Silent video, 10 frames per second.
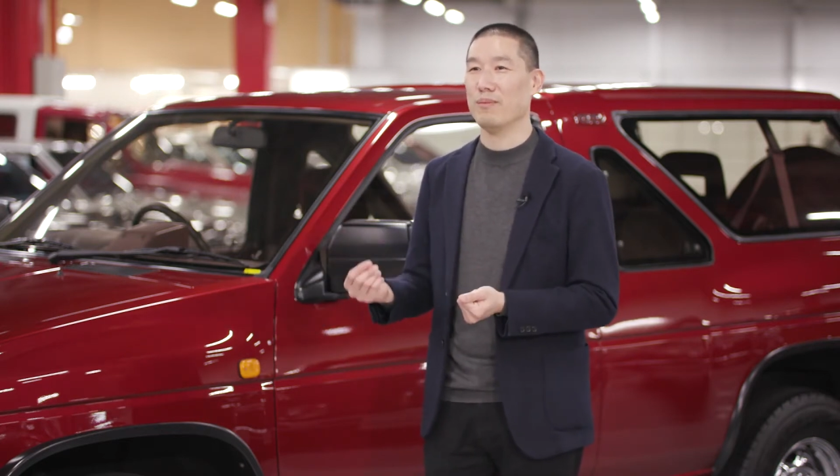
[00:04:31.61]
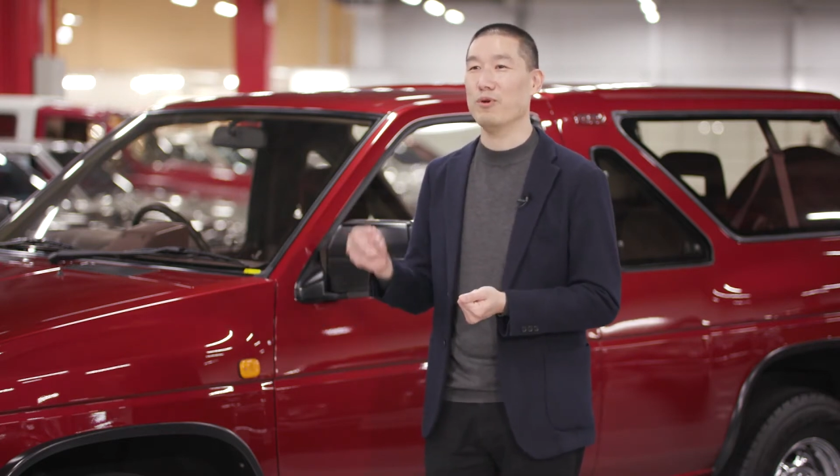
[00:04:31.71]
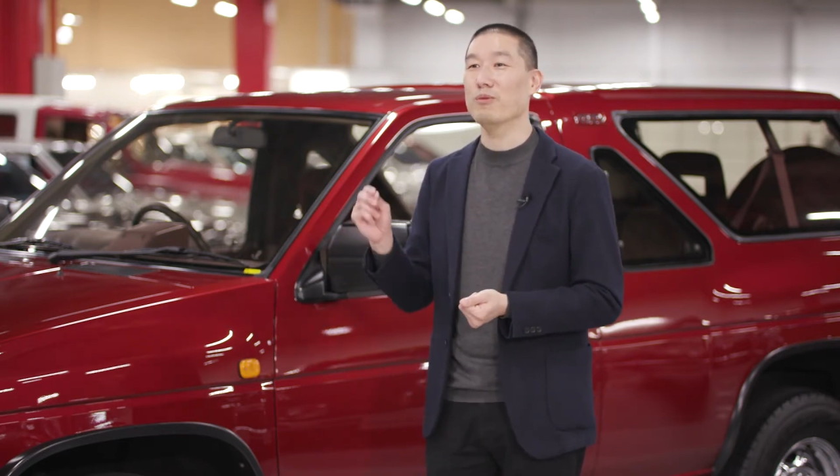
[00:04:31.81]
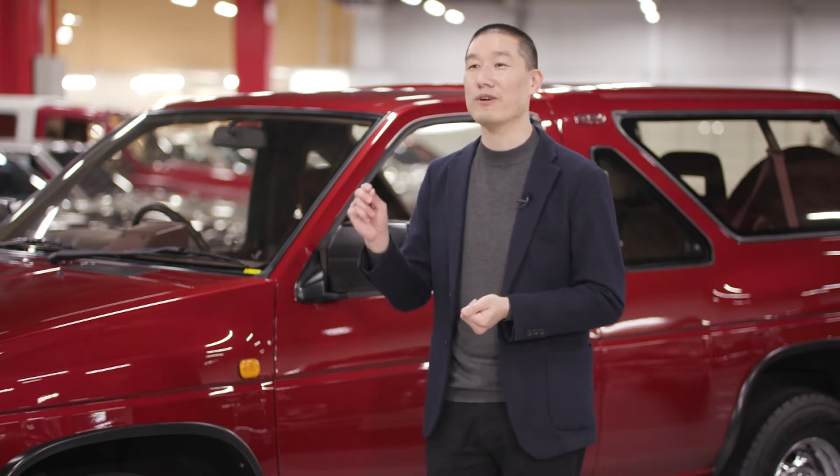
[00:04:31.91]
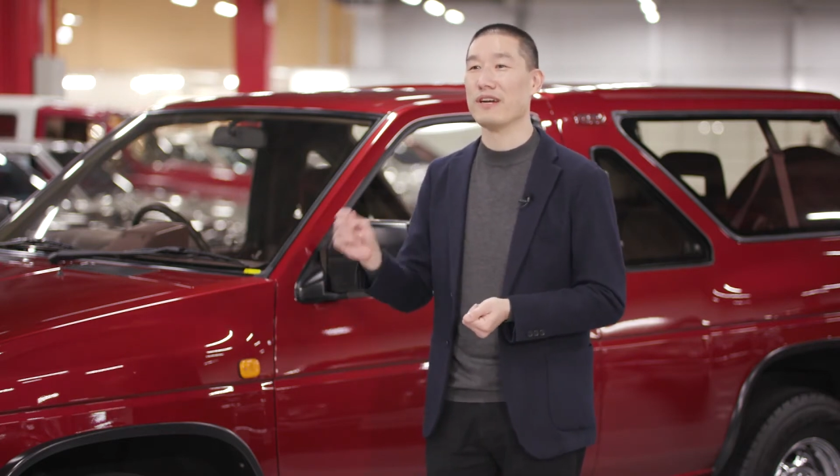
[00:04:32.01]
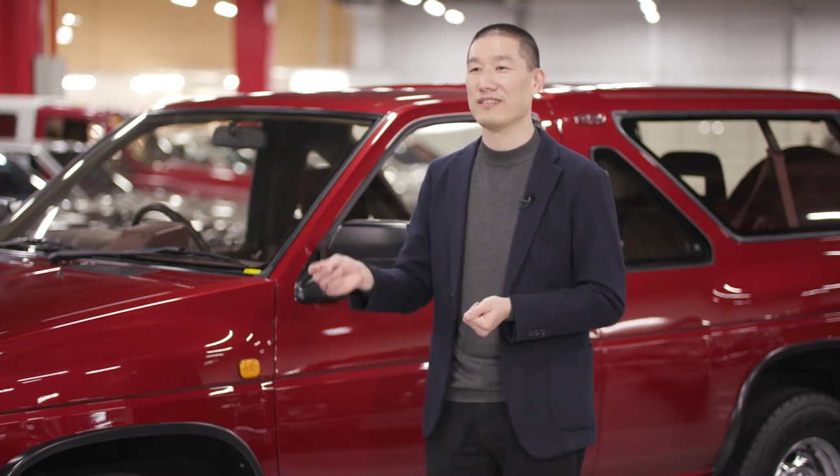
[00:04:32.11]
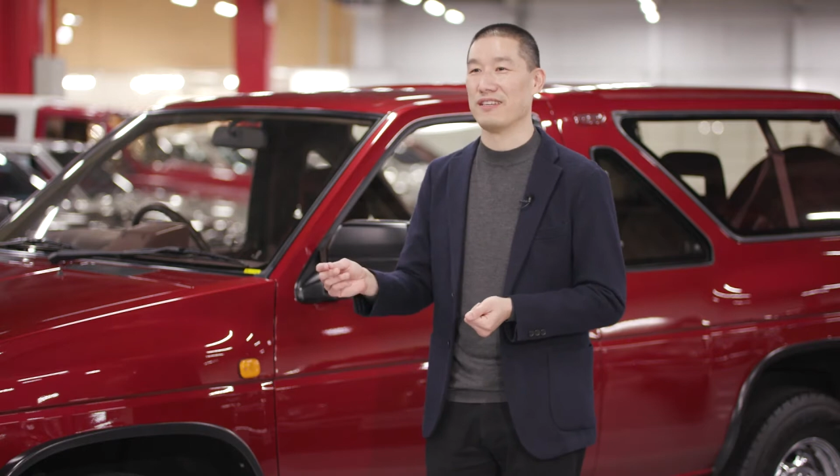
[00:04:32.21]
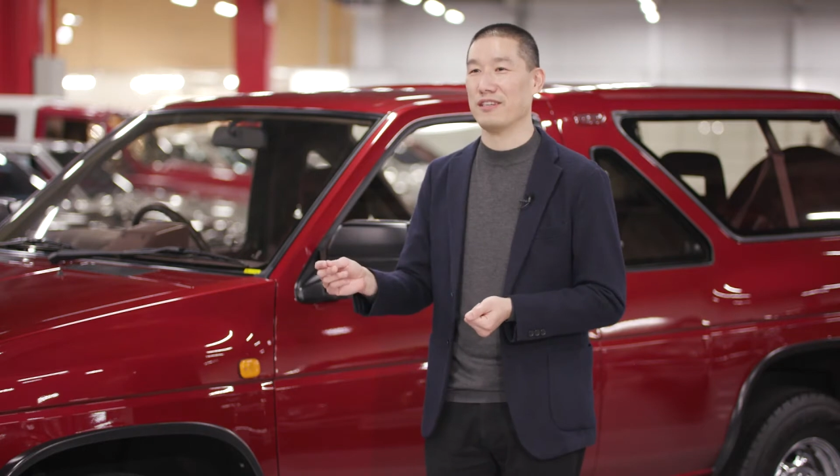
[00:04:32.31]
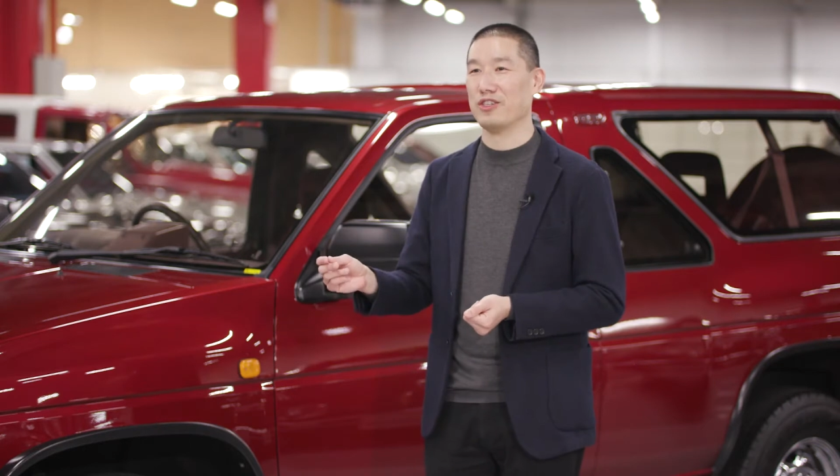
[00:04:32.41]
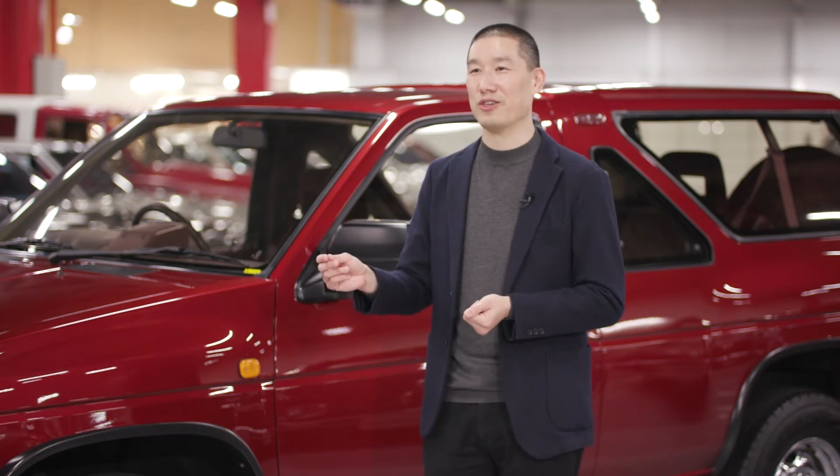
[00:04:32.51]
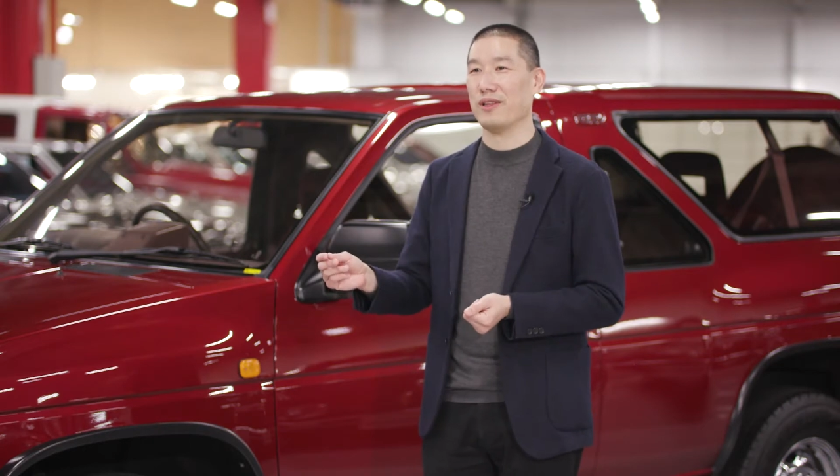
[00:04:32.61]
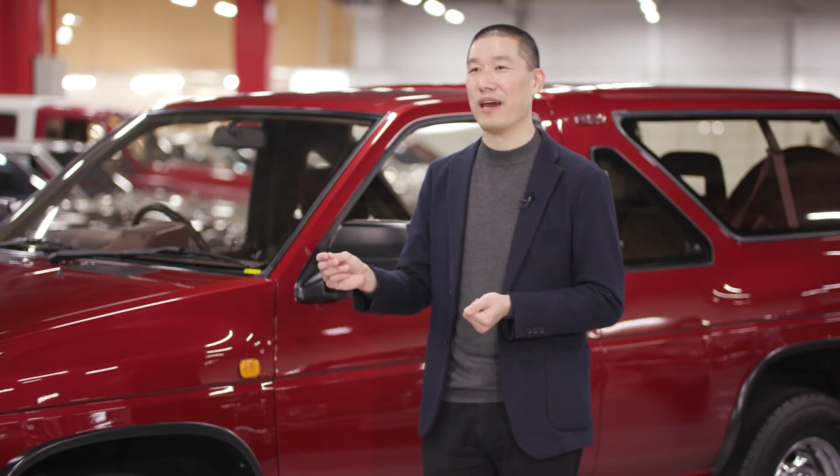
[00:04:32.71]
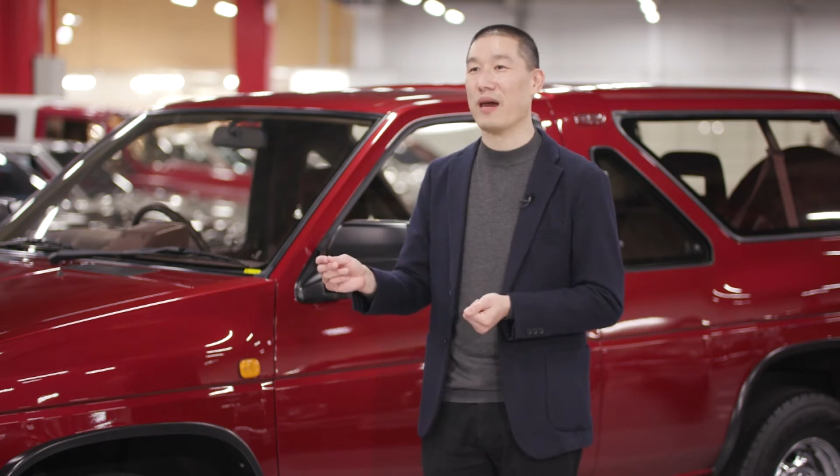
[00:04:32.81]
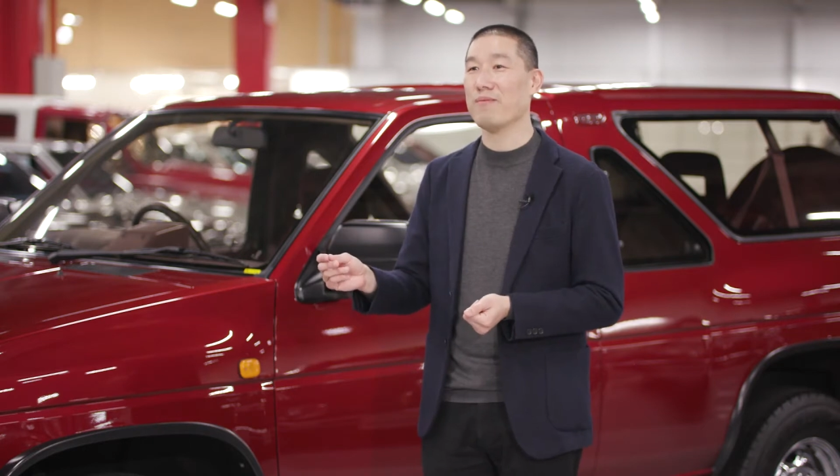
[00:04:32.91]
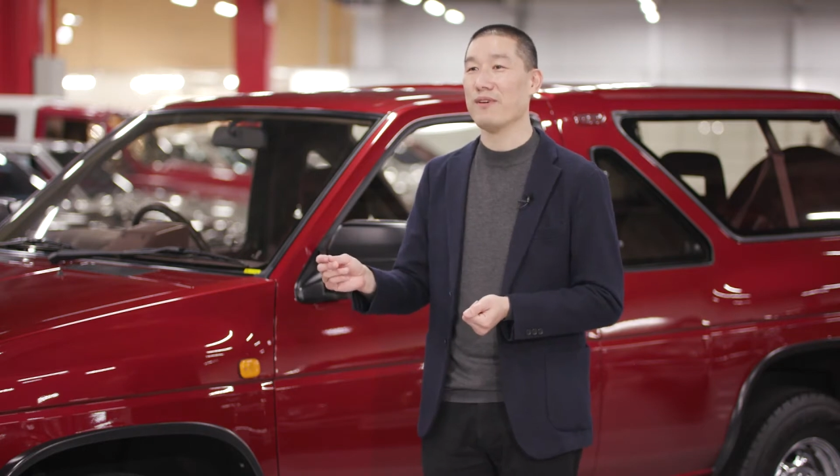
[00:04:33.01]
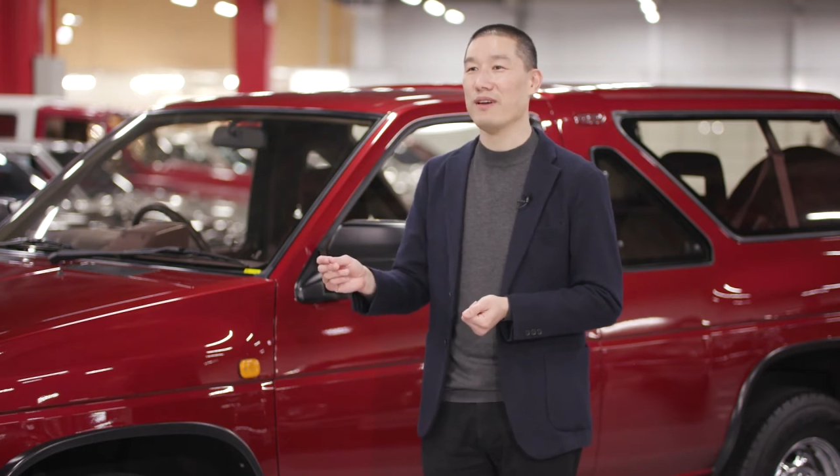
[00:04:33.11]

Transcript: boomerang signature lamp